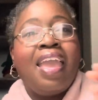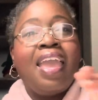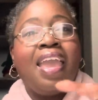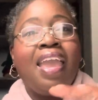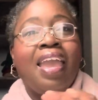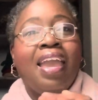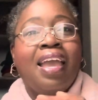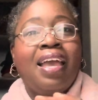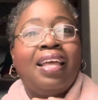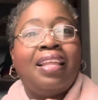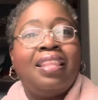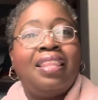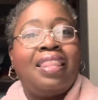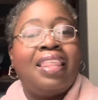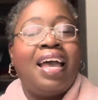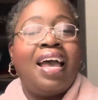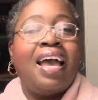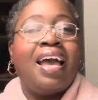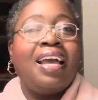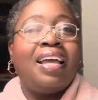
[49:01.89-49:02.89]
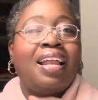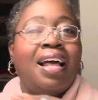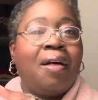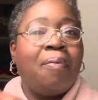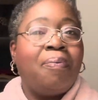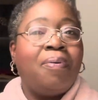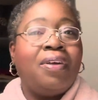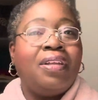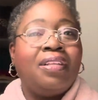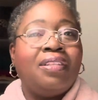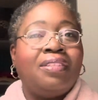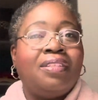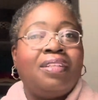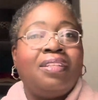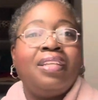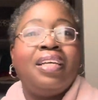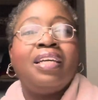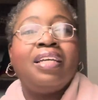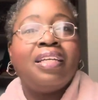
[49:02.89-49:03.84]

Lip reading: and that I'll put the link